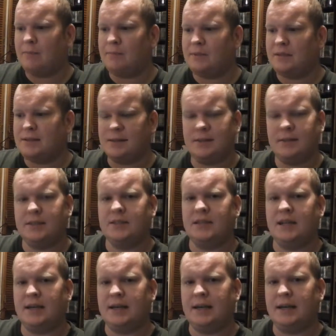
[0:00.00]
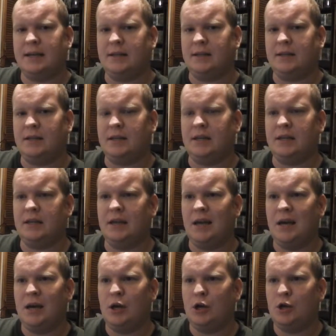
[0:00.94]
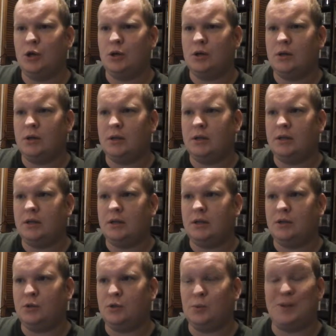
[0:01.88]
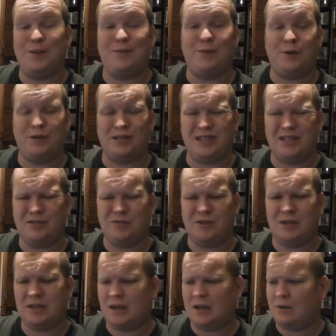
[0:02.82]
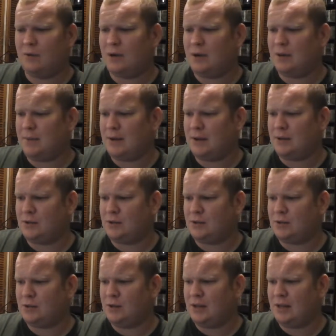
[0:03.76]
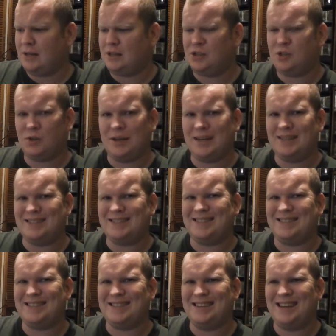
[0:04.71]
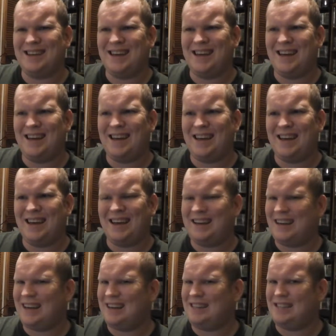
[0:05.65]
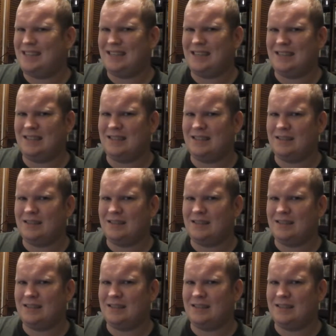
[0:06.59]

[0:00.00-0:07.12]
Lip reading: This is set in the 21st century, around about, I think it's 2018,